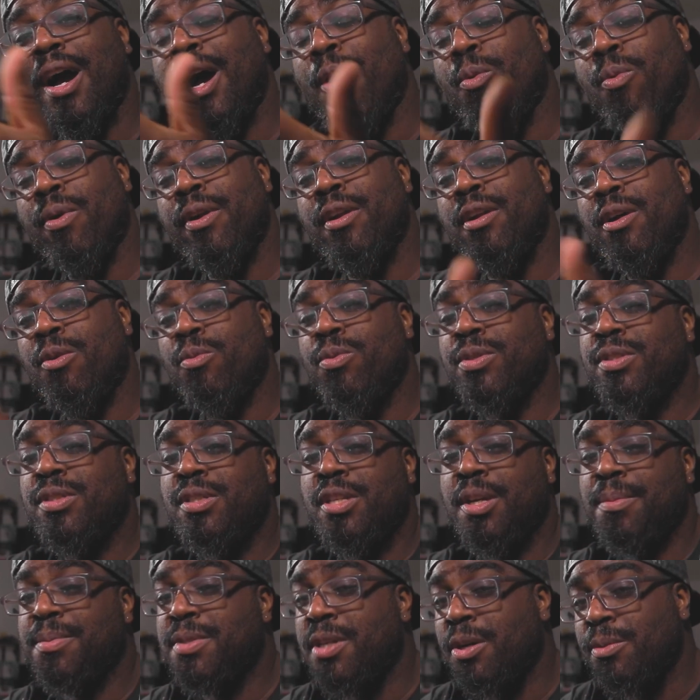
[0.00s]
I want to know which
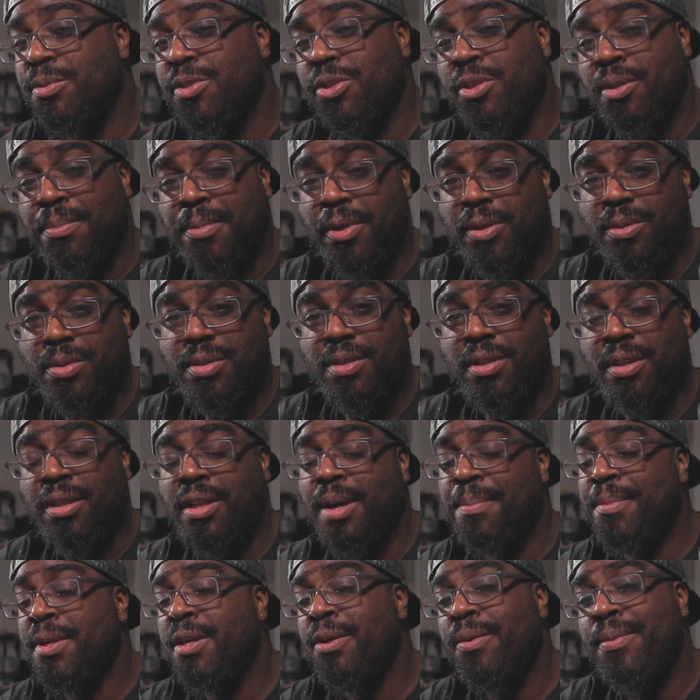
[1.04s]
tips helps you the most.
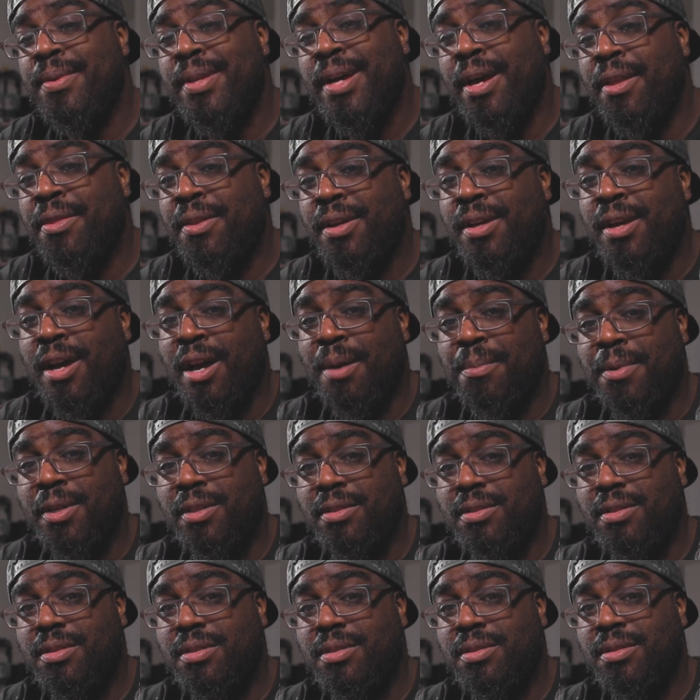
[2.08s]
Let me know down in the
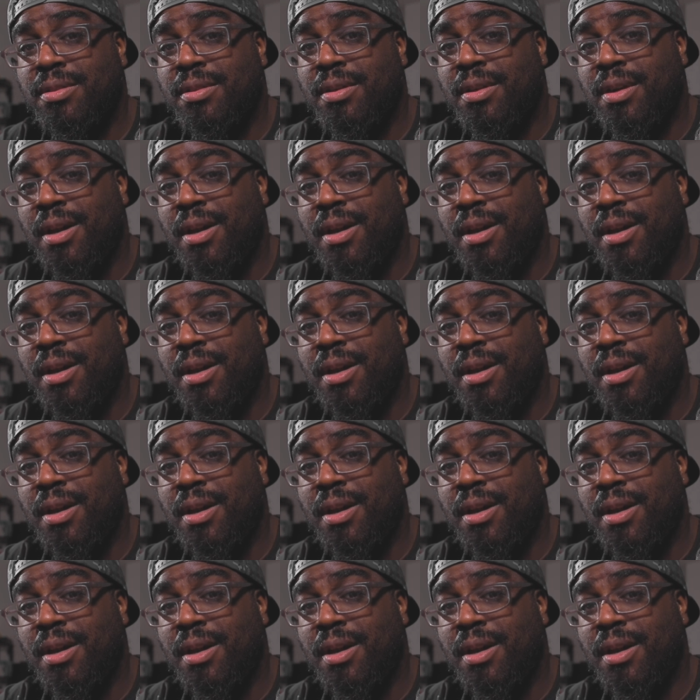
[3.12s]
comments.